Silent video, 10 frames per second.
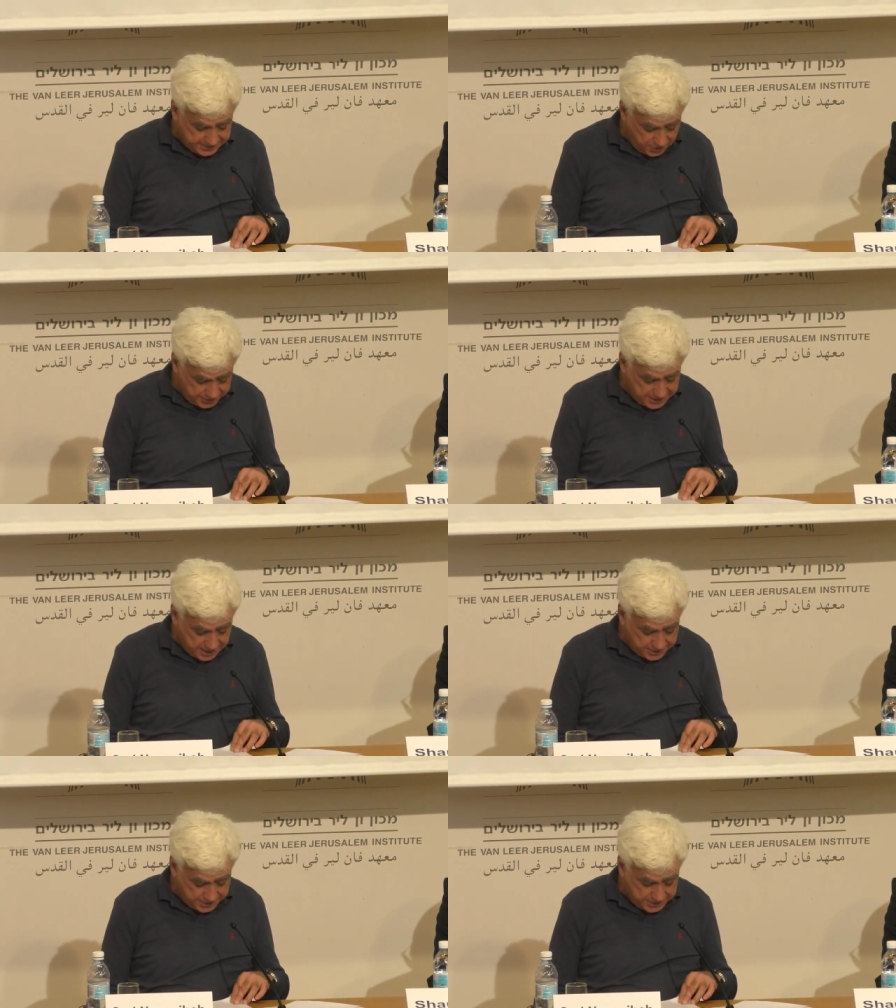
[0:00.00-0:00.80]
is nothing
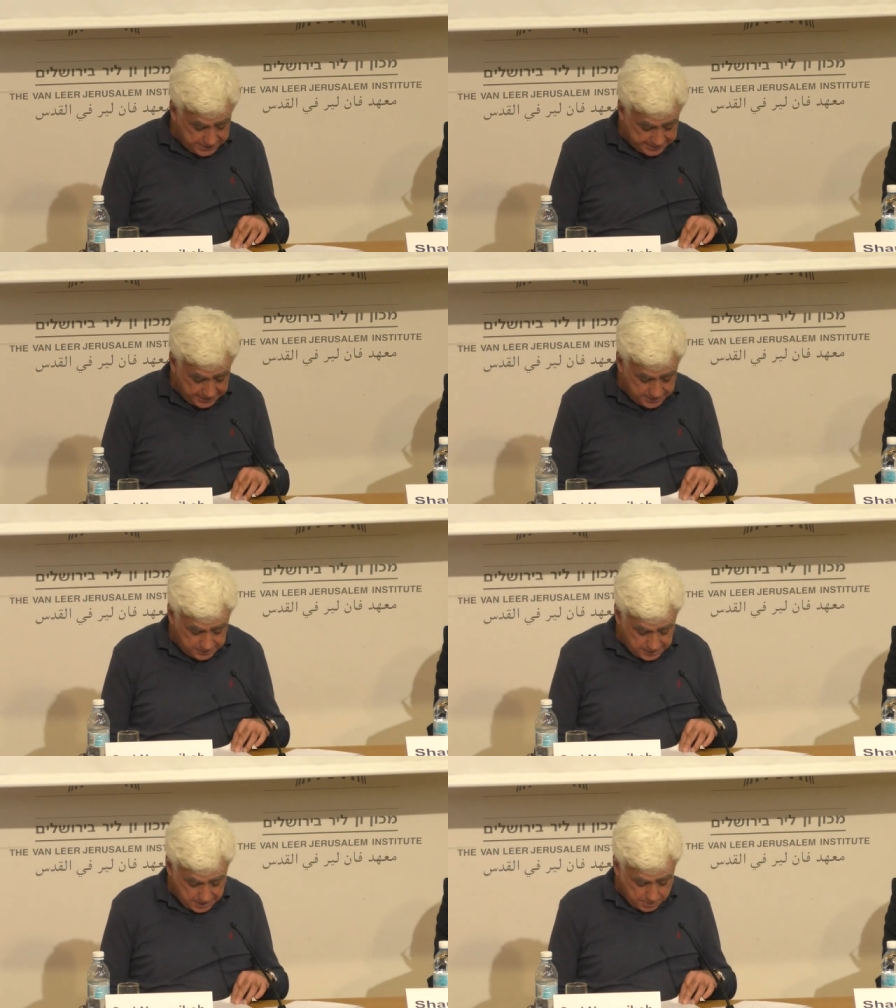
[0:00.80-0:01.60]
other than a
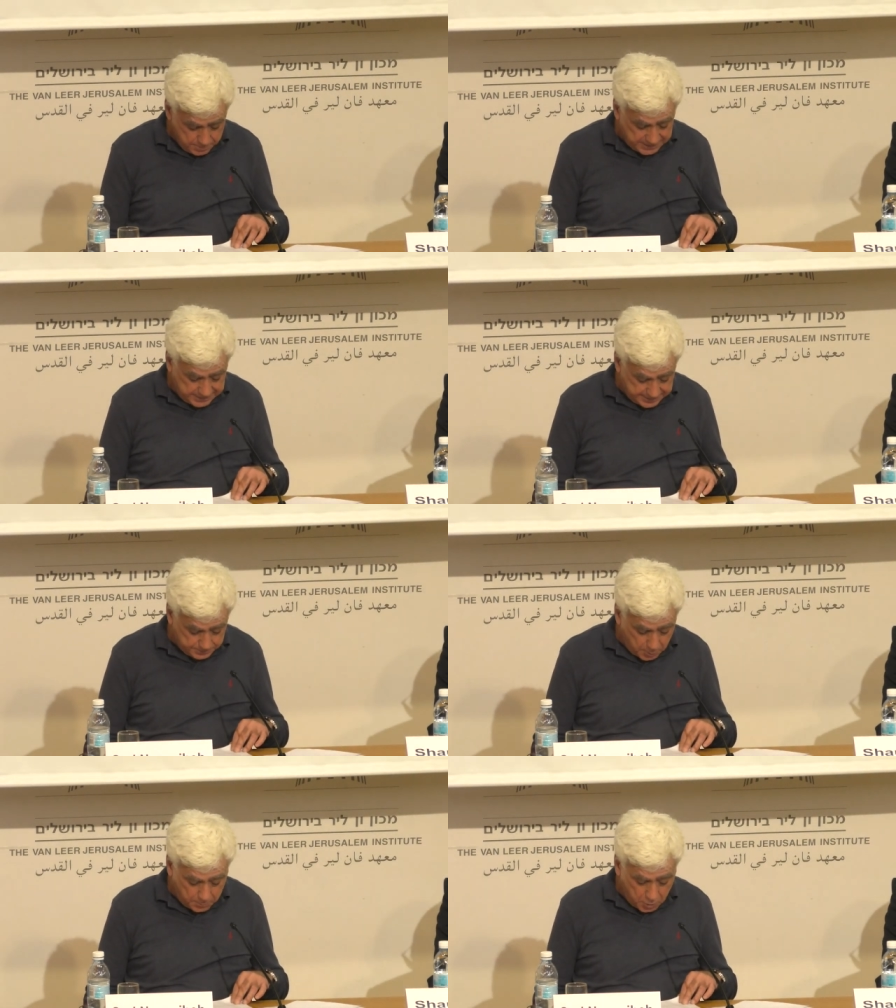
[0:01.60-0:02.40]
single but
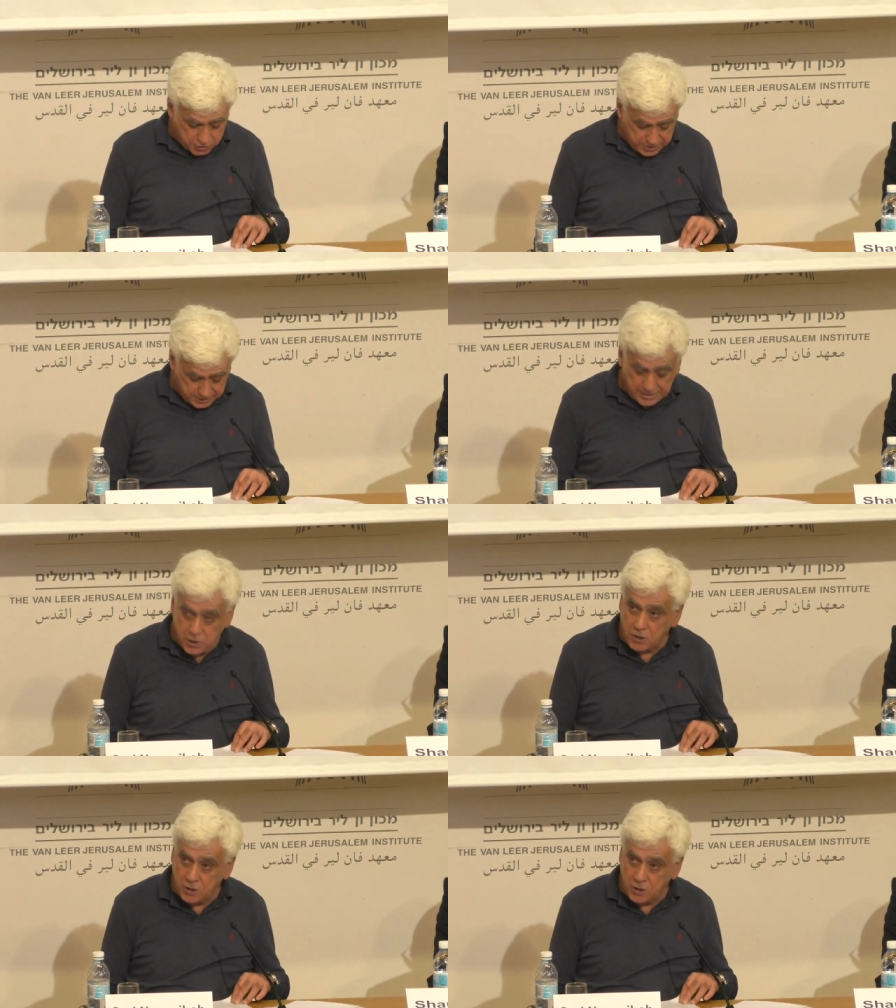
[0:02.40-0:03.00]
disproportionately